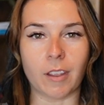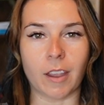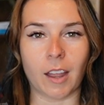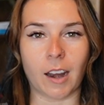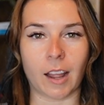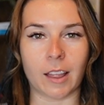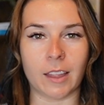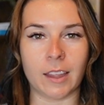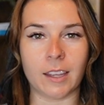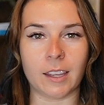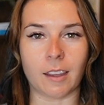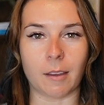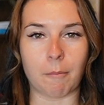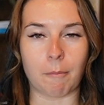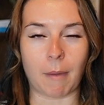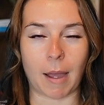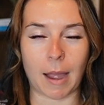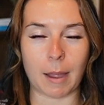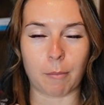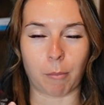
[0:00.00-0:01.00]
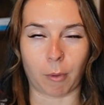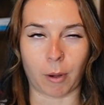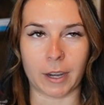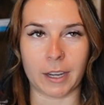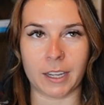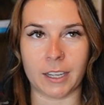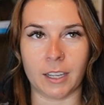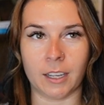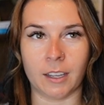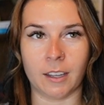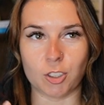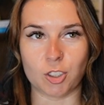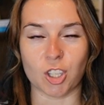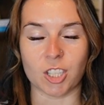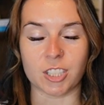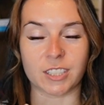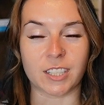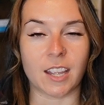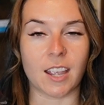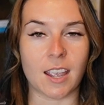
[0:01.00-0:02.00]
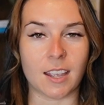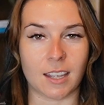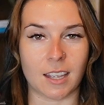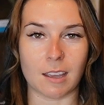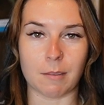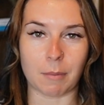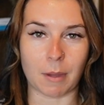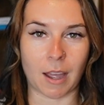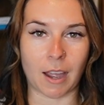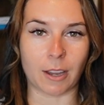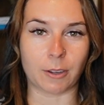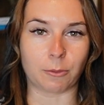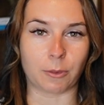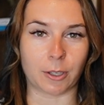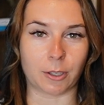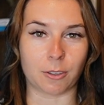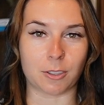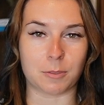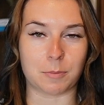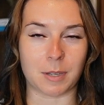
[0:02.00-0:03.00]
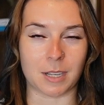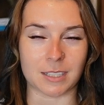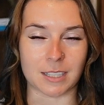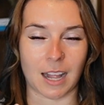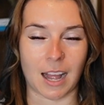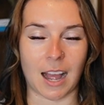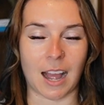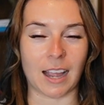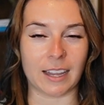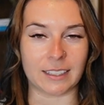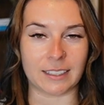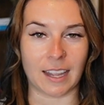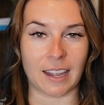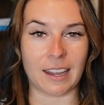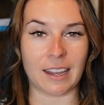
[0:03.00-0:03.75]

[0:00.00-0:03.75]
And I think my brain just can't get behind riddles because I